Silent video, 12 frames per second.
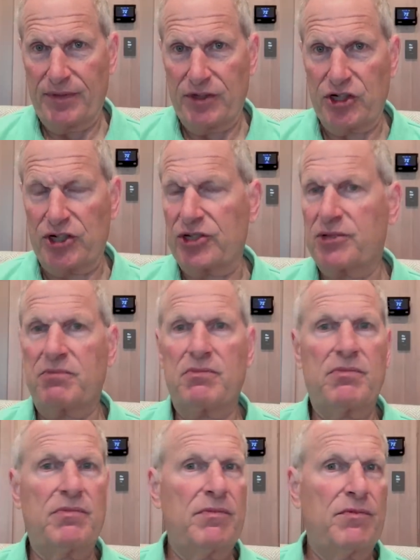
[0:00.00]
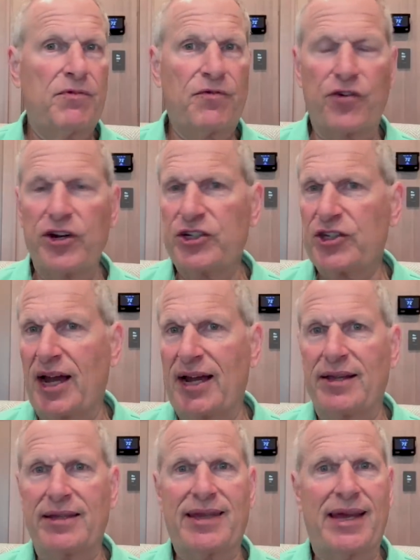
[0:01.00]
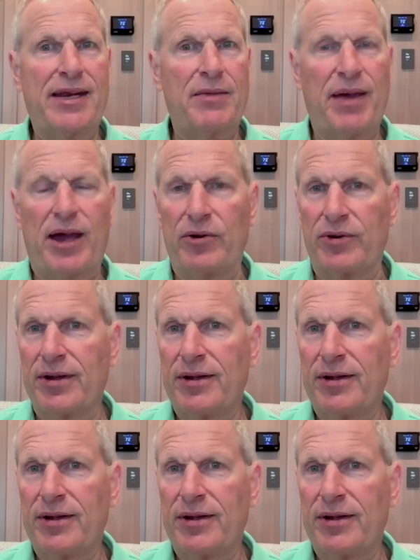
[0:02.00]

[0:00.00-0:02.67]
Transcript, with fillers: just freestyle think about